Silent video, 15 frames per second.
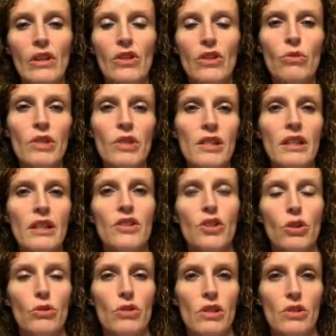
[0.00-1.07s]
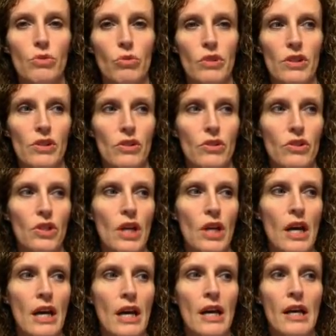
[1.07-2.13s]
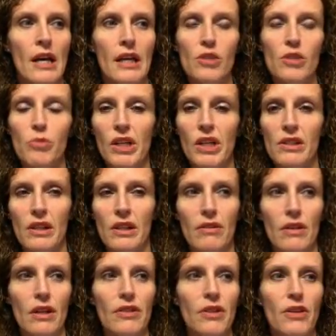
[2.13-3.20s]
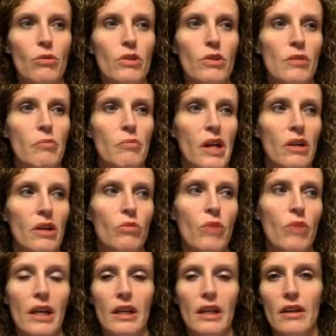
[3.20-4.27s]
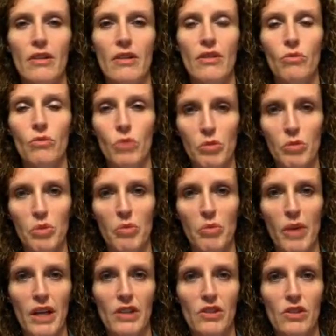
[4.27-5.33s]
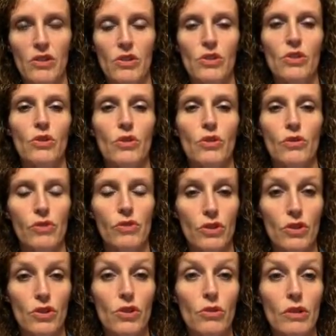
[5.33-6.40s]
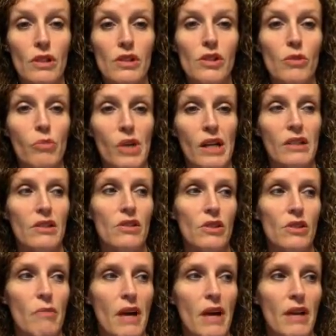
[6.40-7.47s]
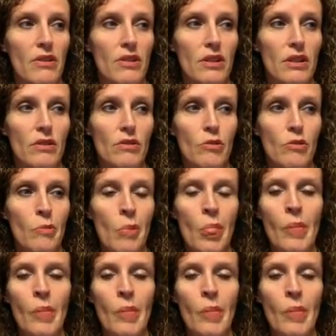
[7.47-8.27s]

The reason I chose this research is because I thought there was a better way than workbook pages for students to practice their math skills.